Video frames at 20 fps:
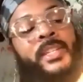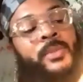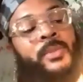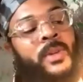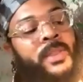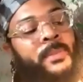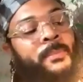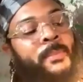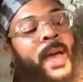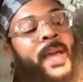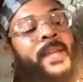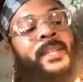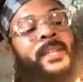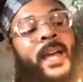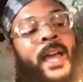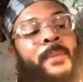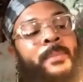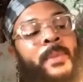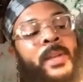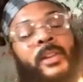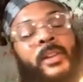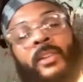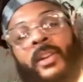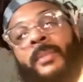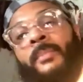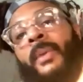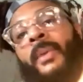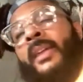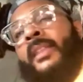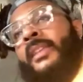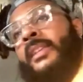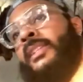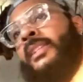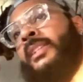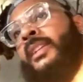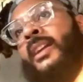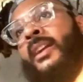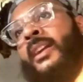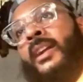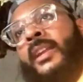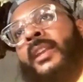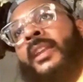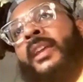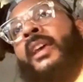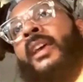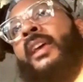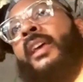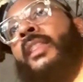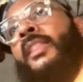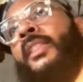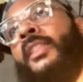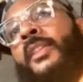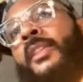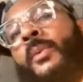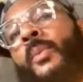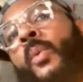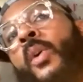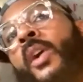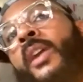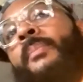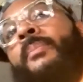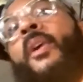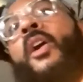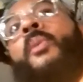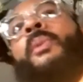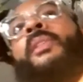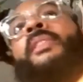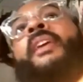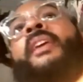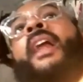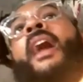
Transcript: with my time in Green Bay this year. And the one moment that I